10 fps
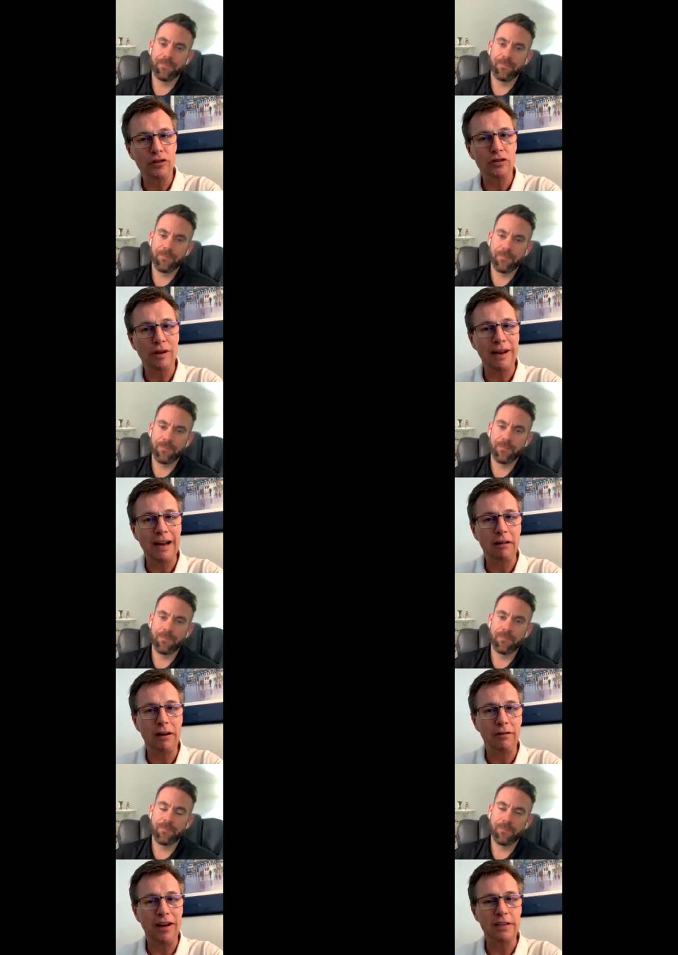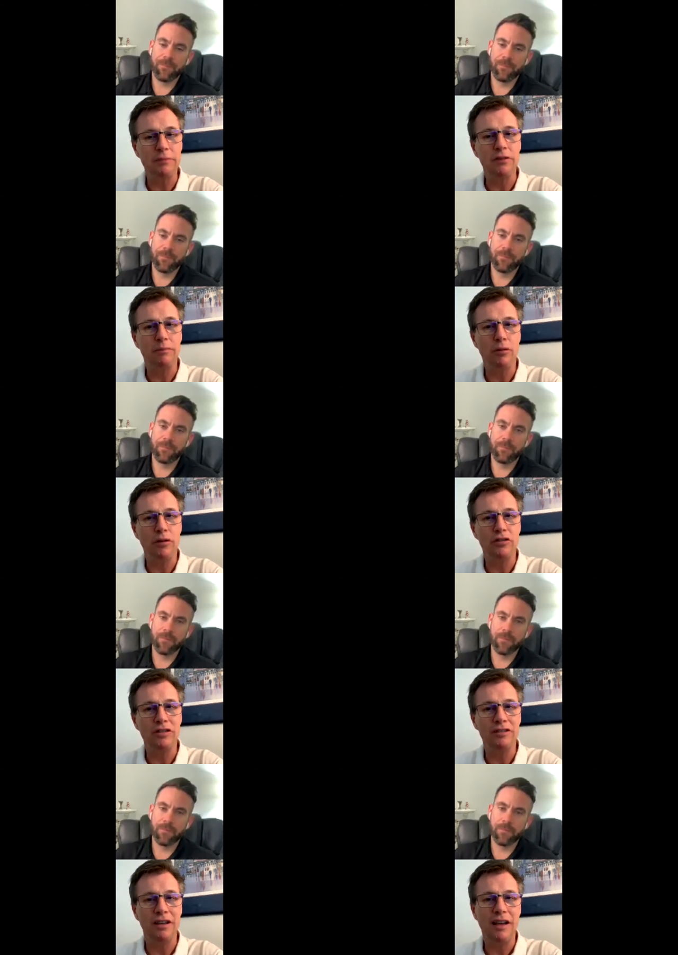Speaker 1: right now, an investment to
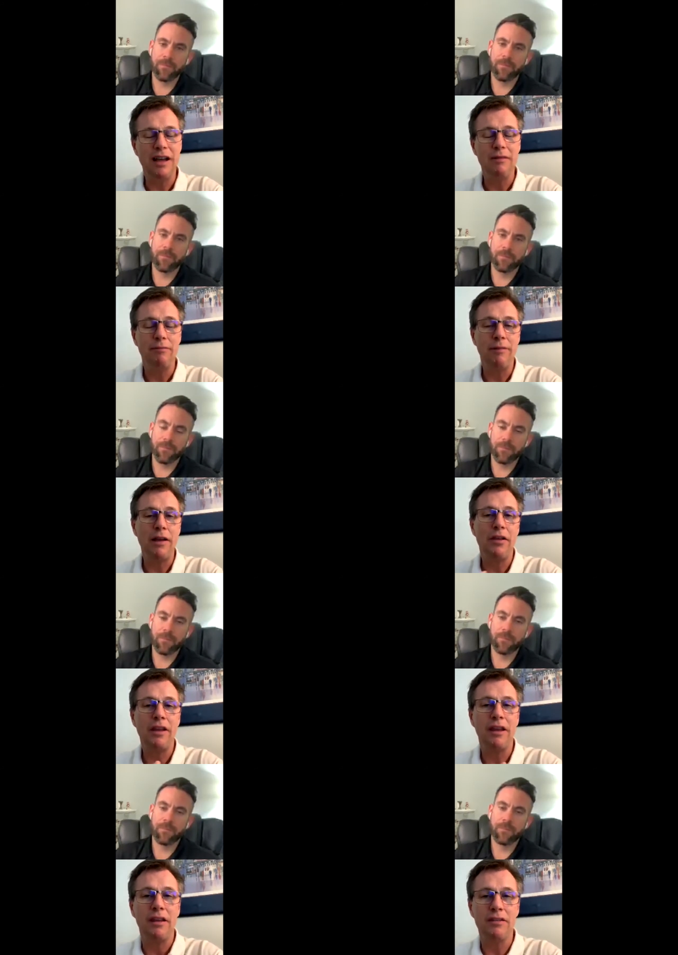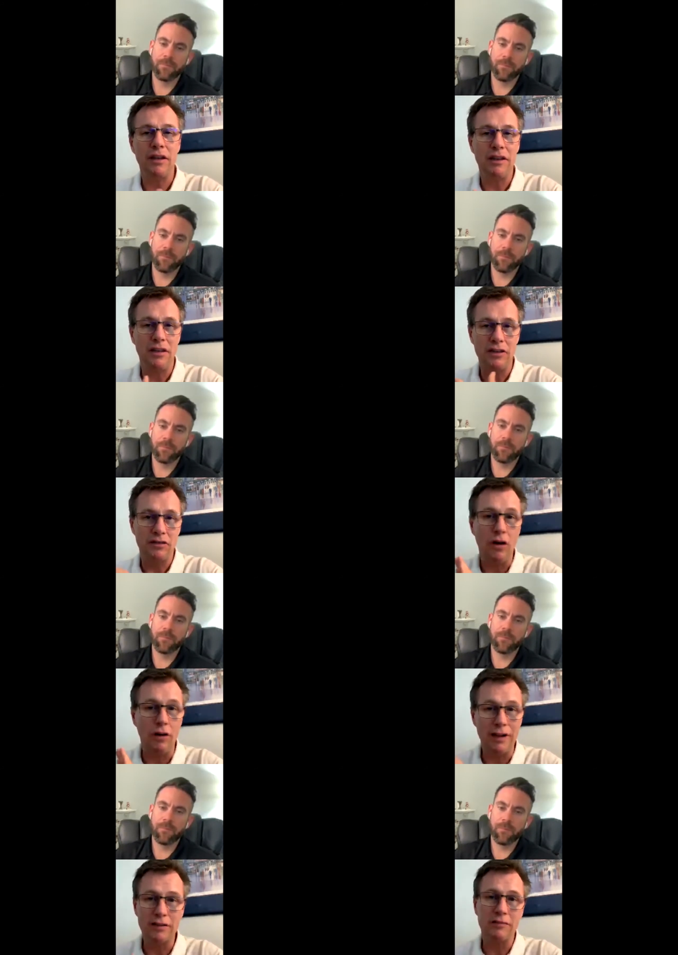purchase? My thinking is, is, is no.
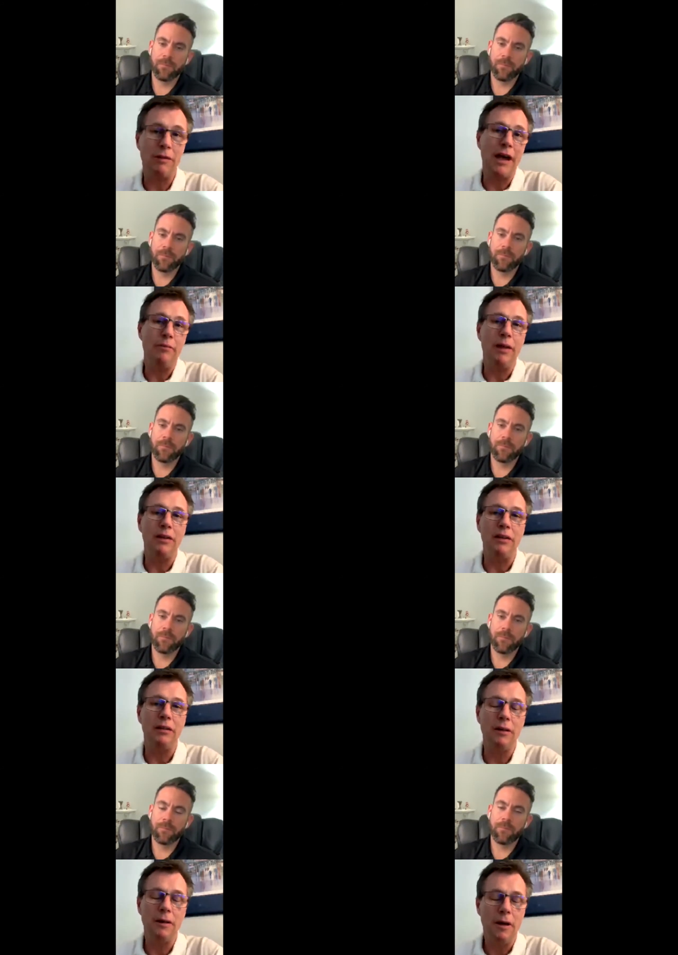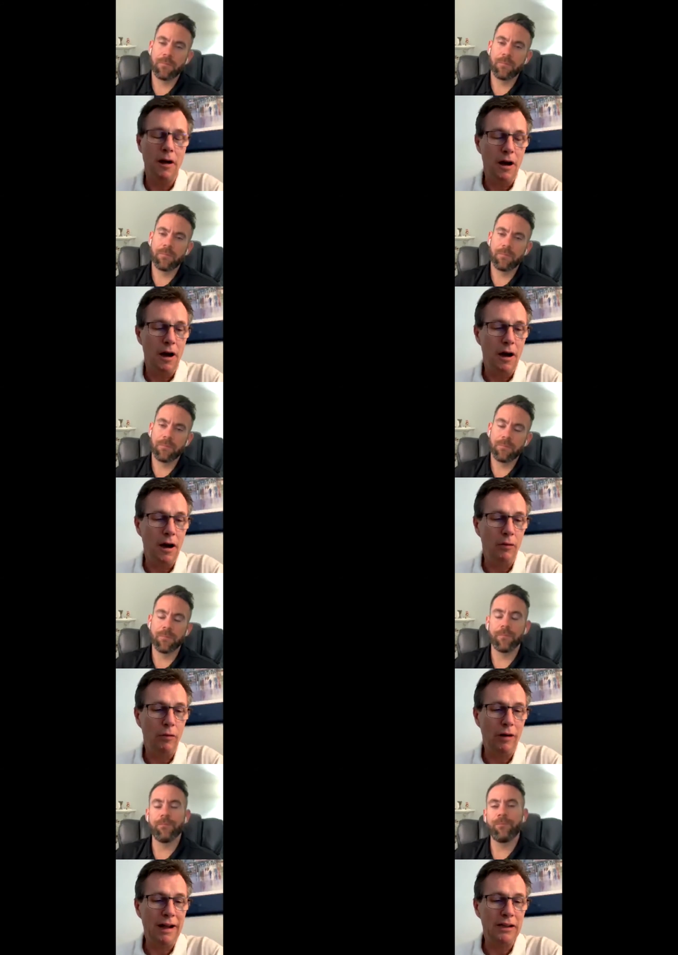That's just my opinion. Uh,
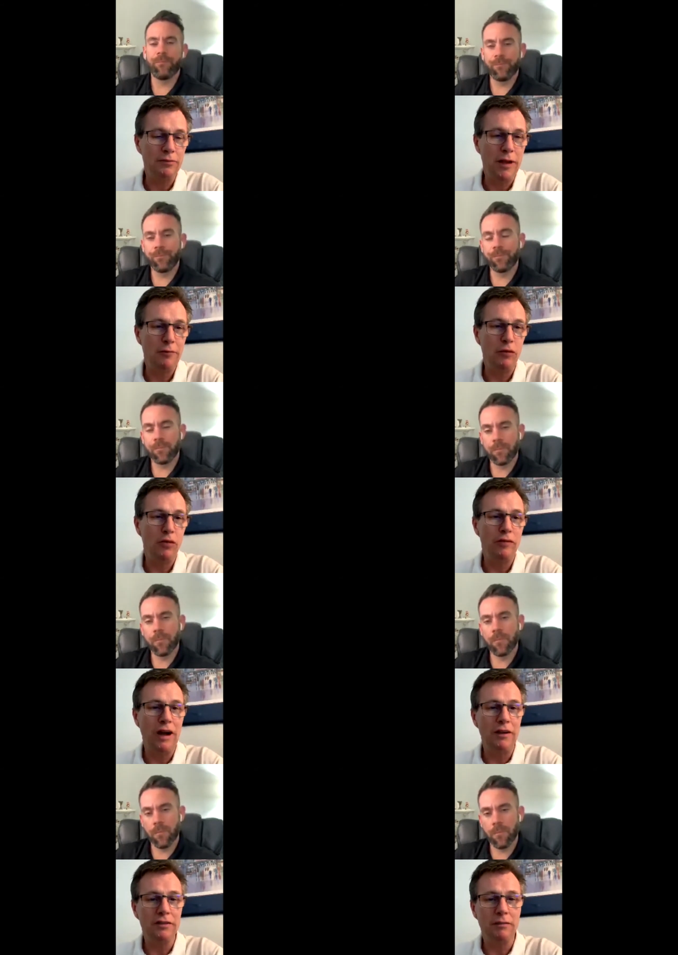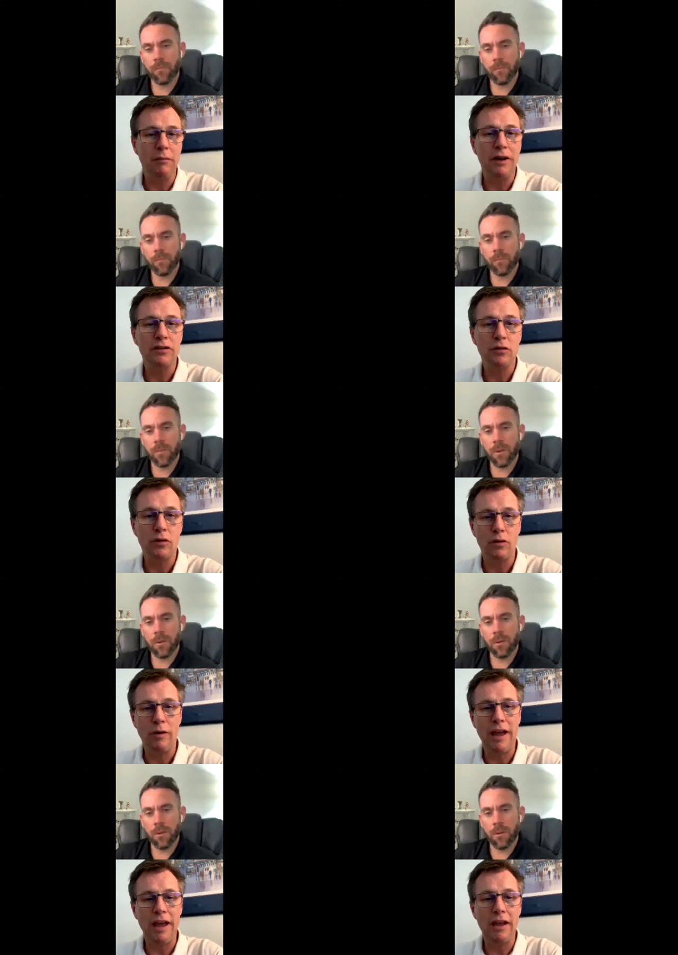whereas hmm. people who've got some money stored
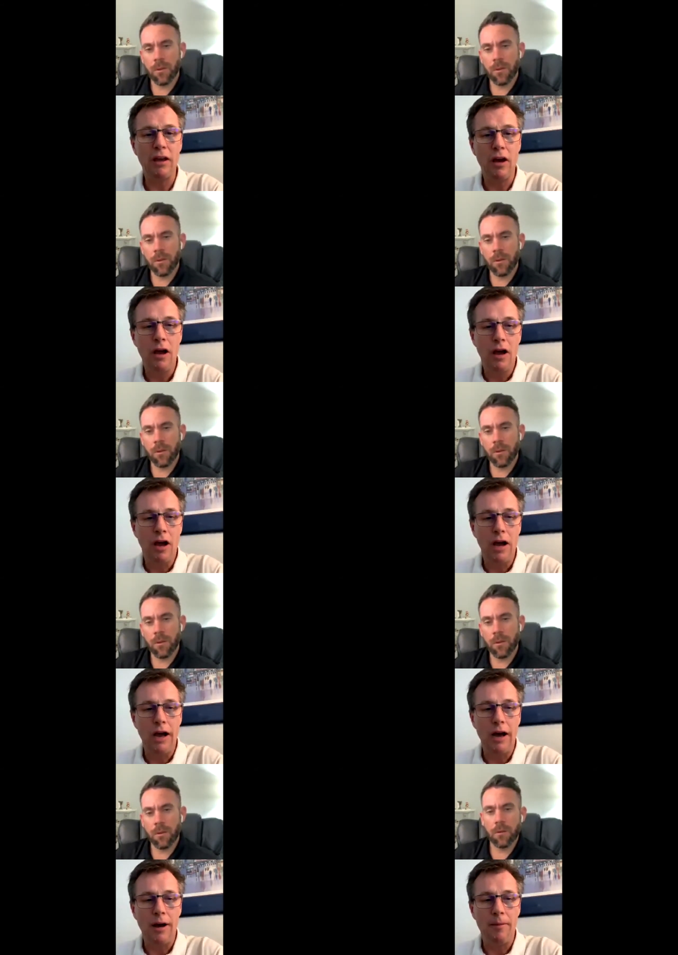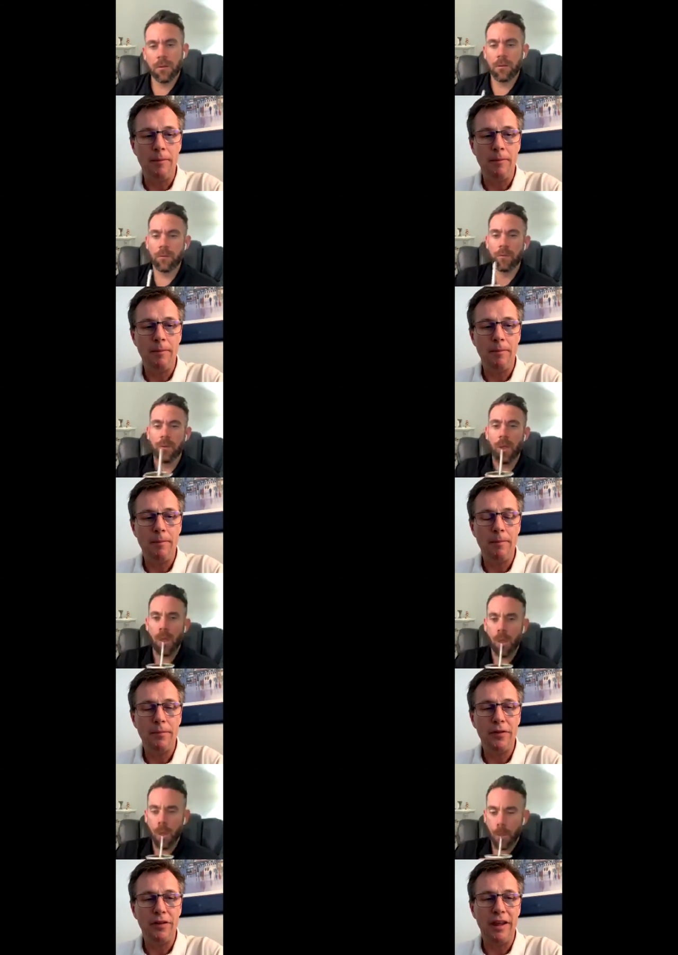away, um,
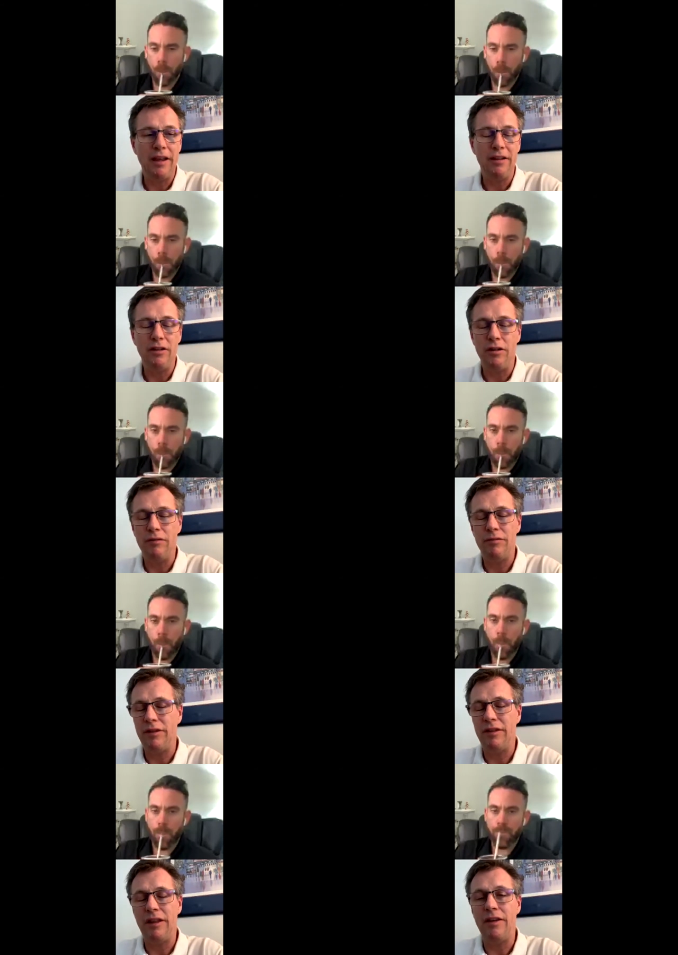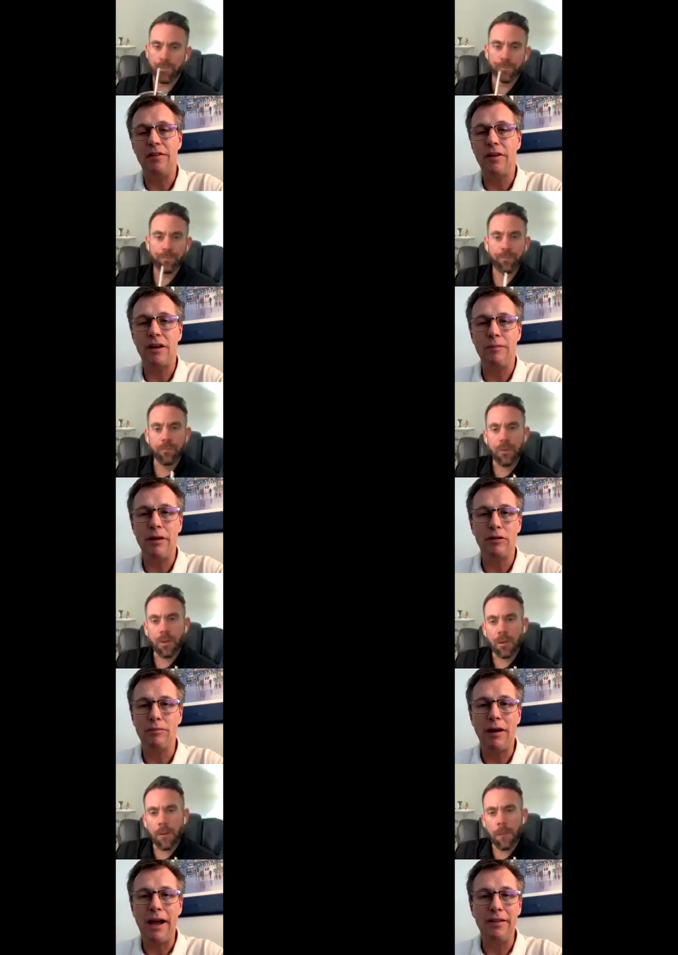that, you know, They, they're, they're going to be able to
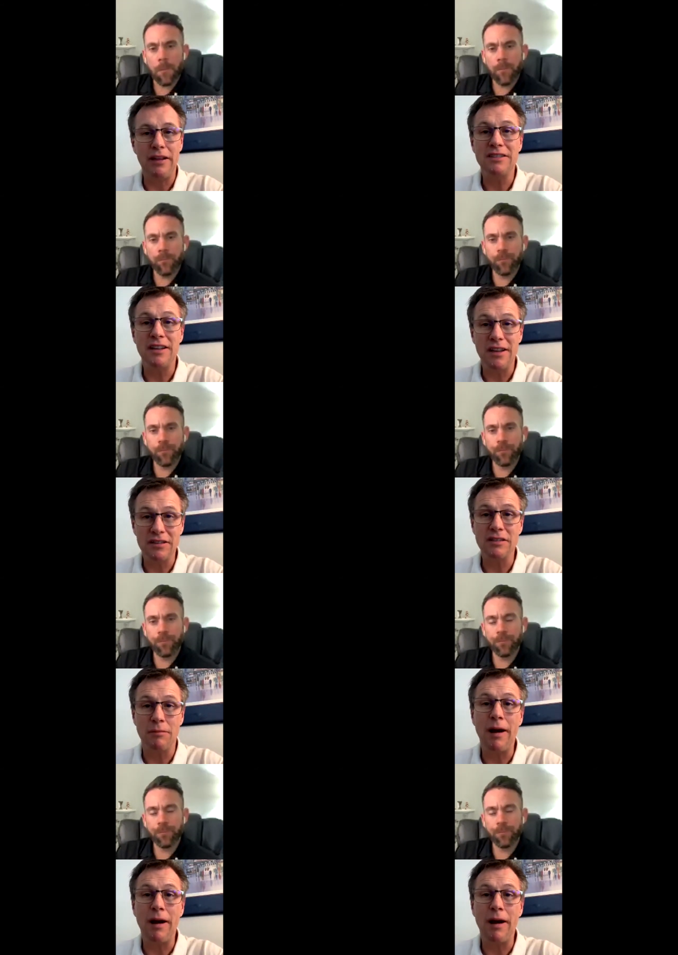buy. They see this as a buying